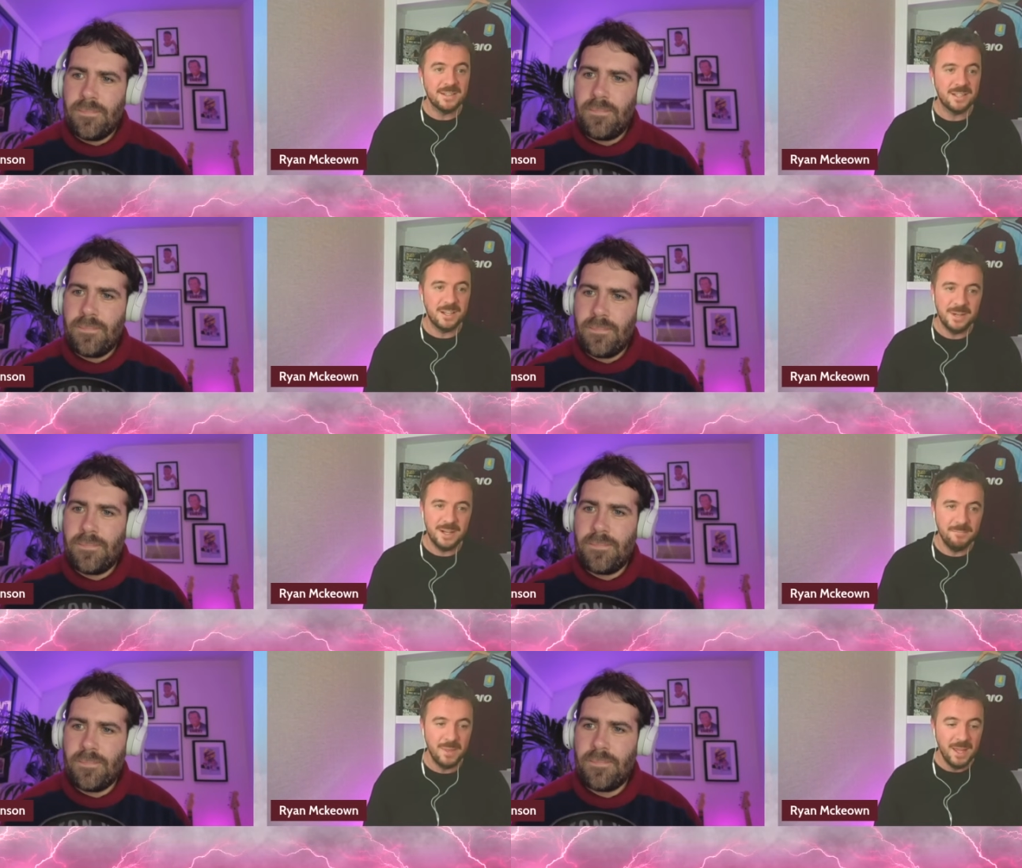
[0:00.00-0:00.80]
Speaker 1: So,
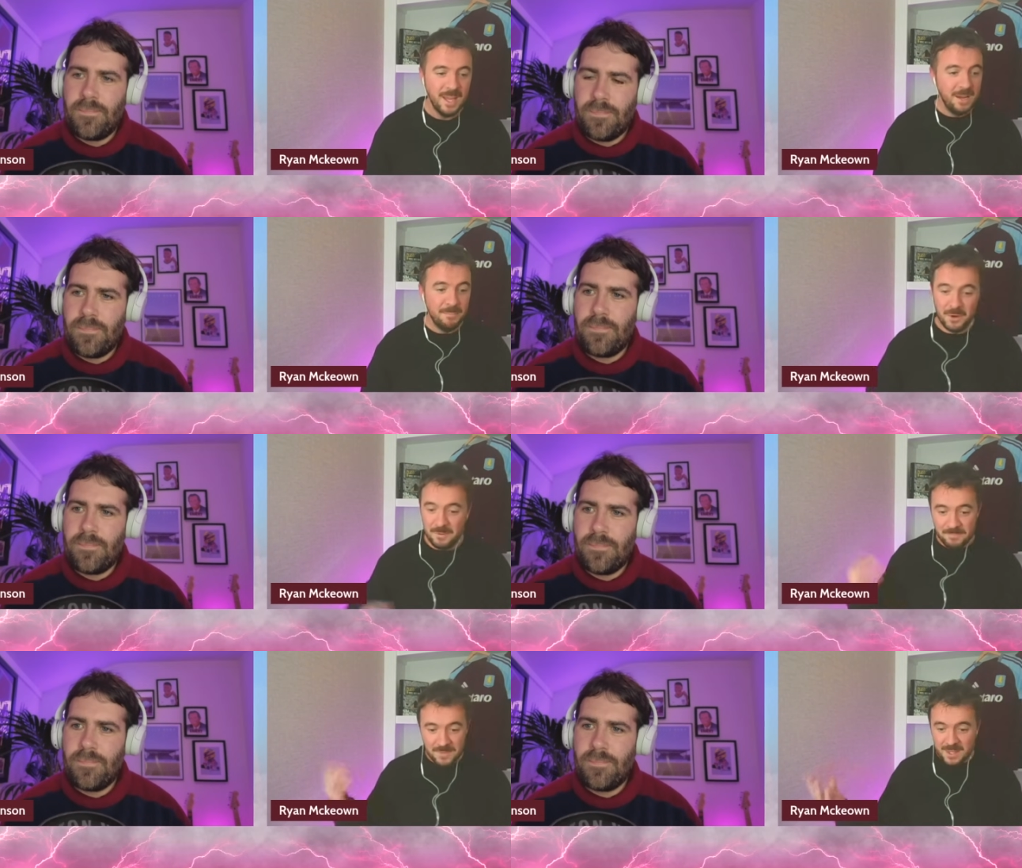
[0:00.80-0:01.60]
but
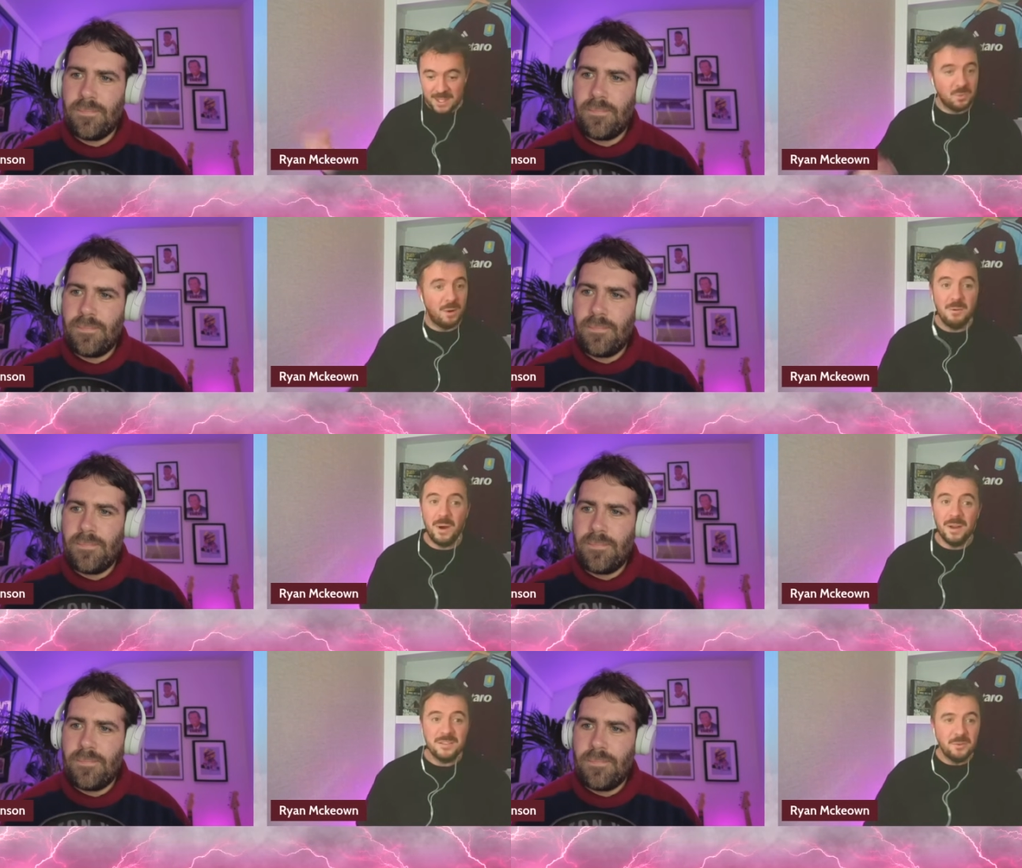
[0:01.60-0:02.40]
it's what we want
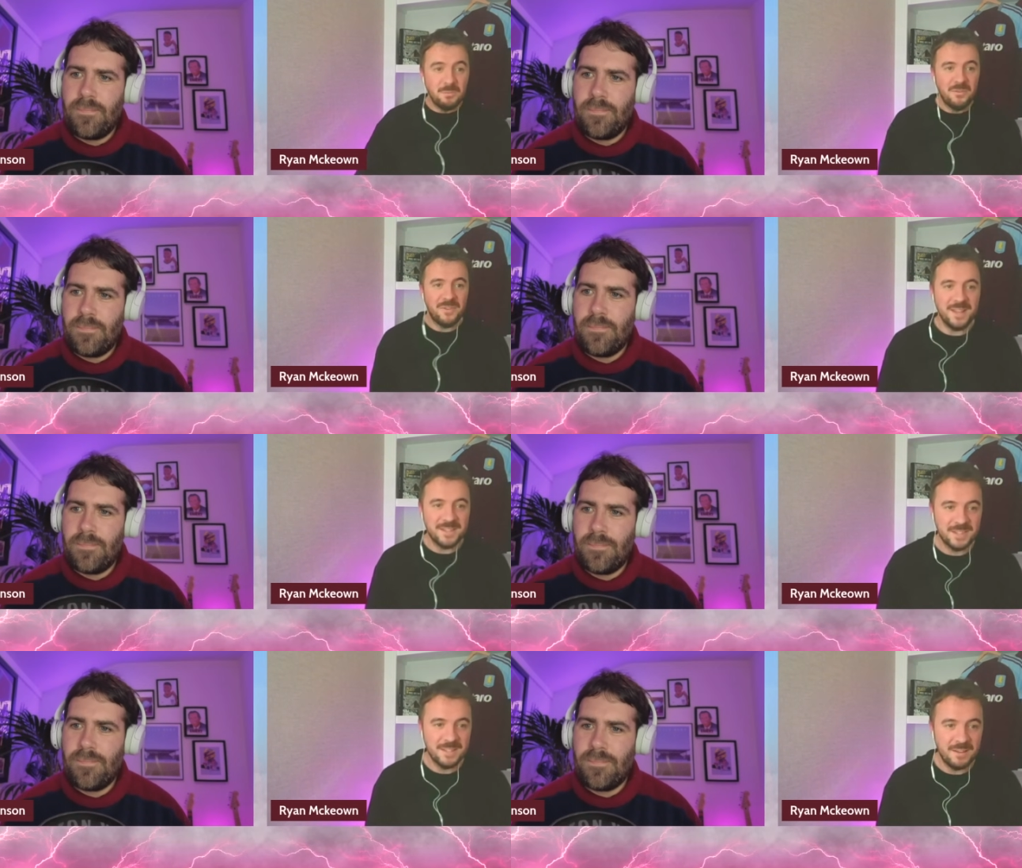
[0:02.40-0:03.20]
as football fans,
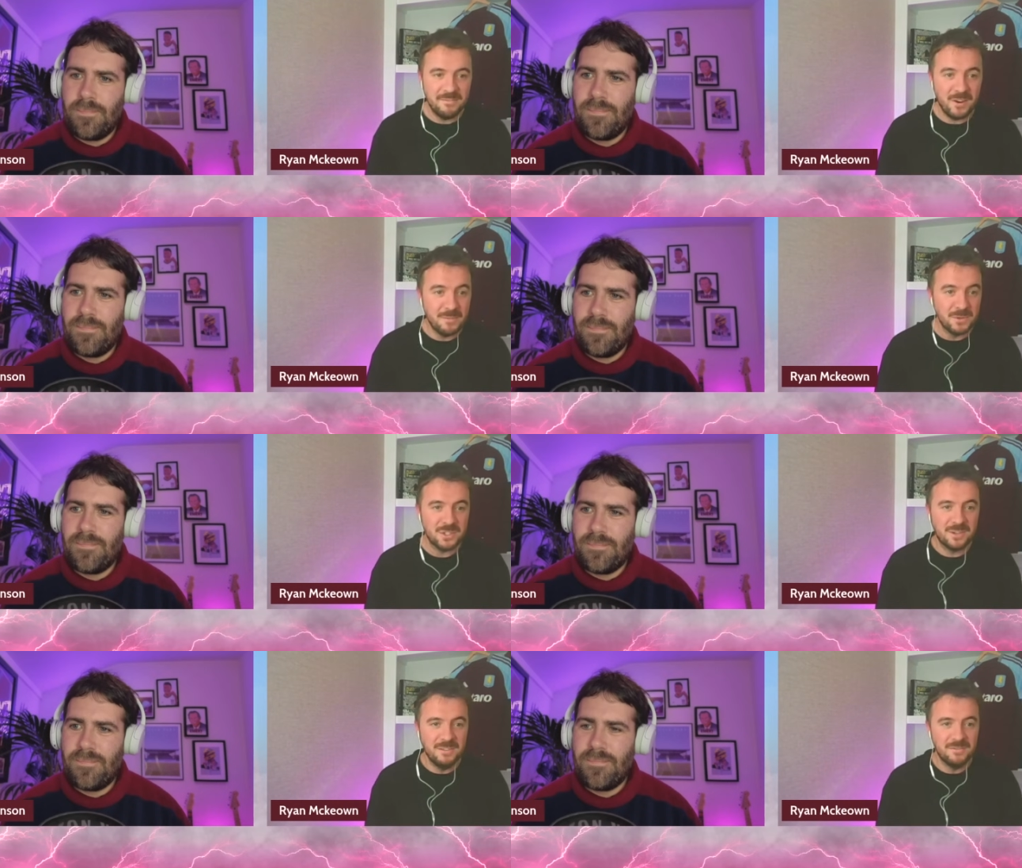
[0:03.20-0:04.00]
and I'm very much
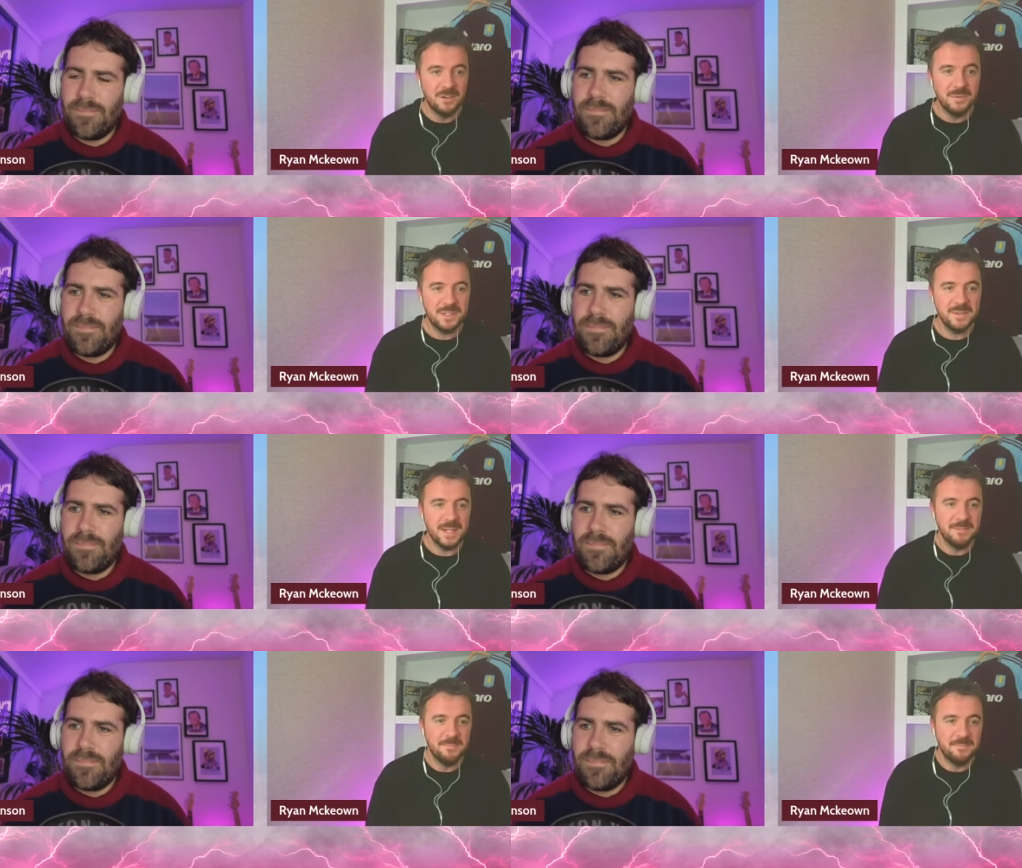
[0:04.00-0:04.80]
looking forward to it.
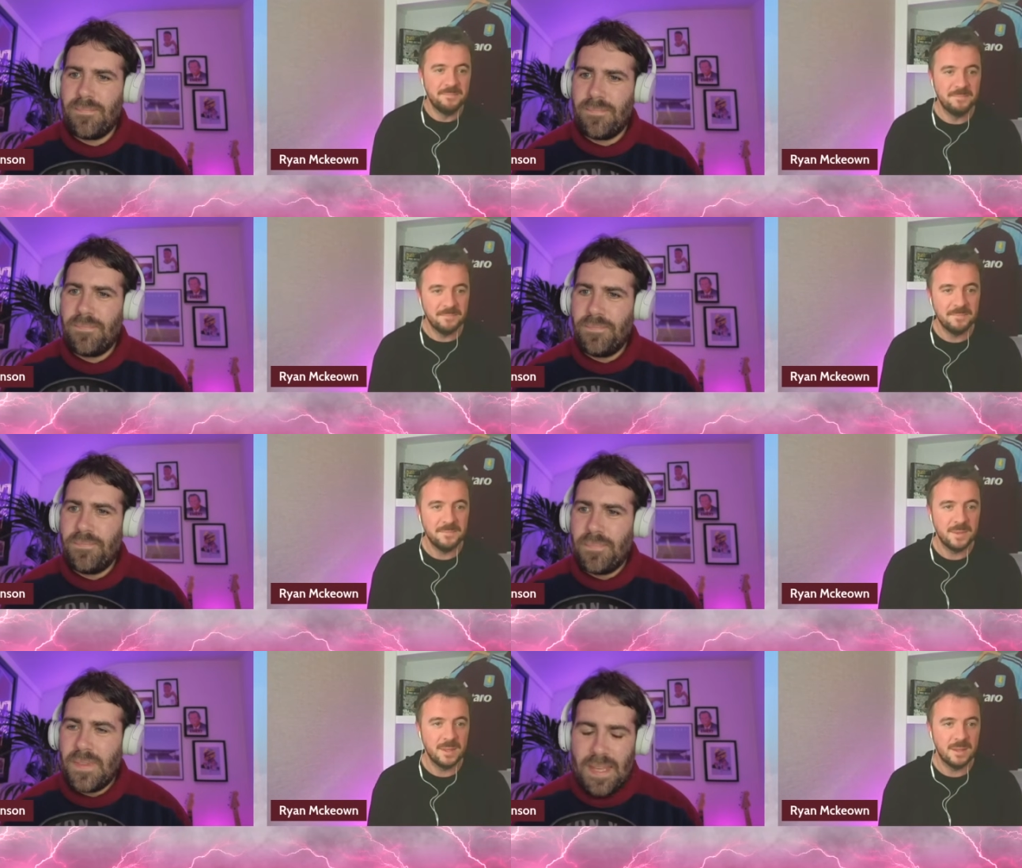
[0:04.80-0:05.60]

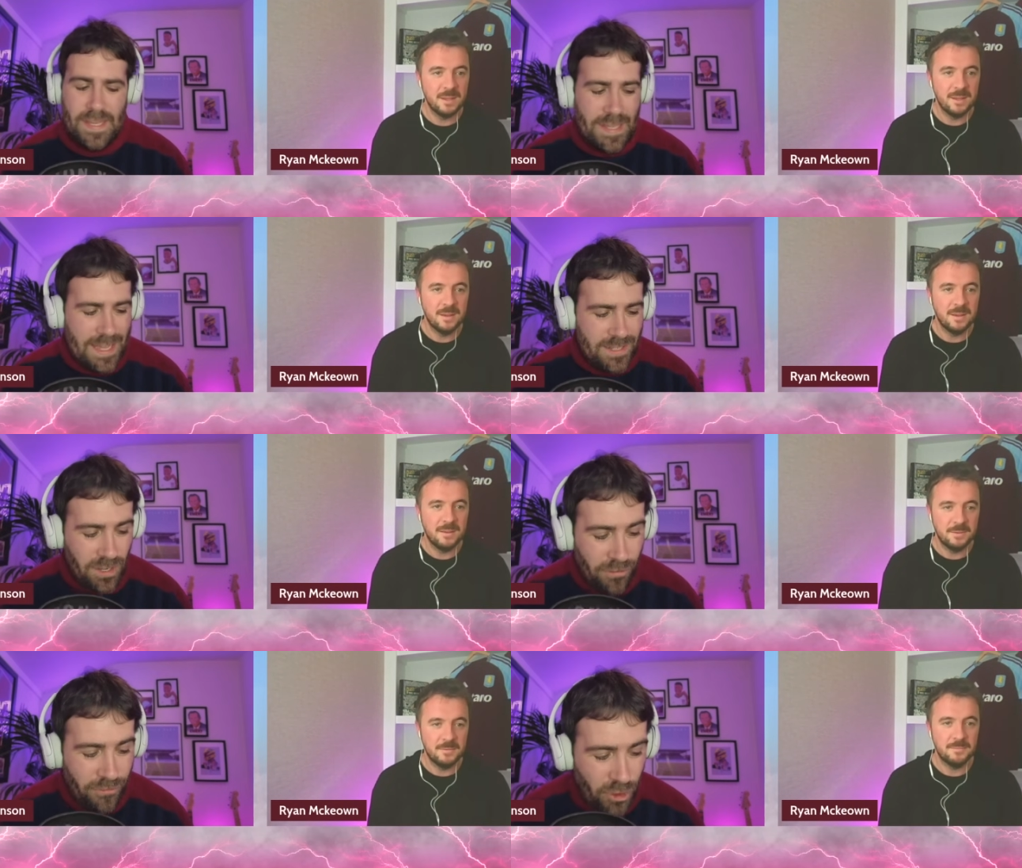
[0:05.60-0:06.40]
Speaker 2: Yeah, so
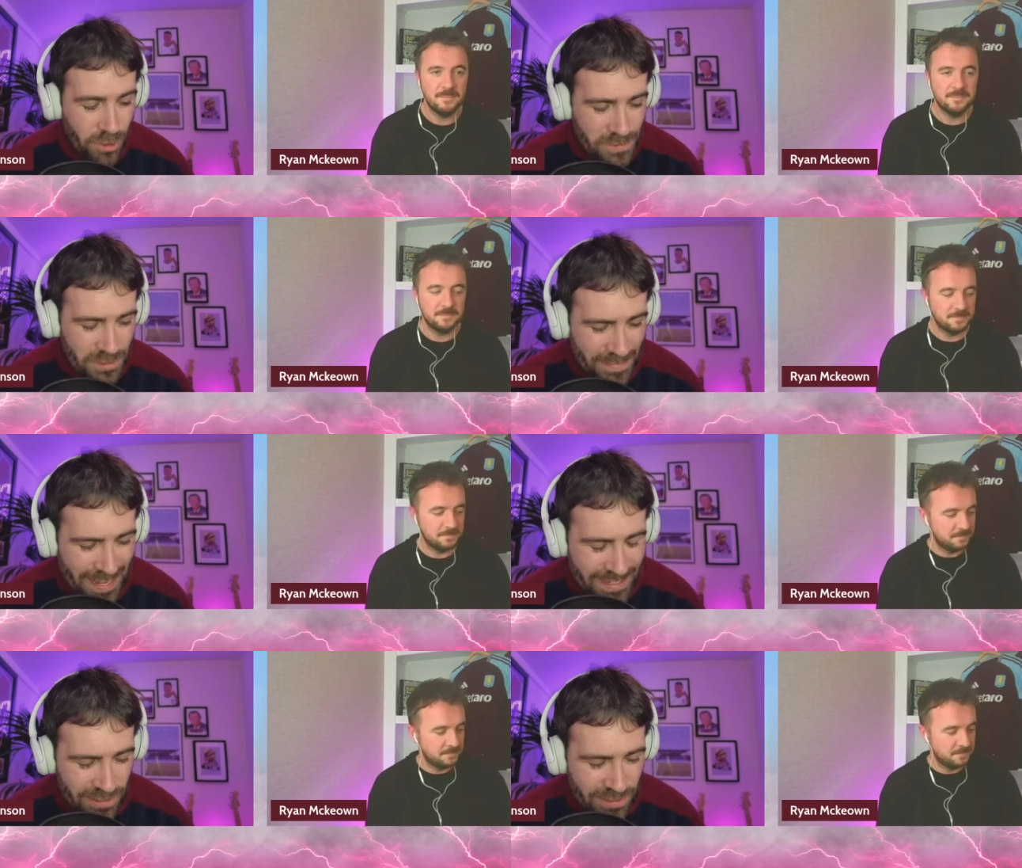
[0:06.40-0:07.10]
Fulham's up next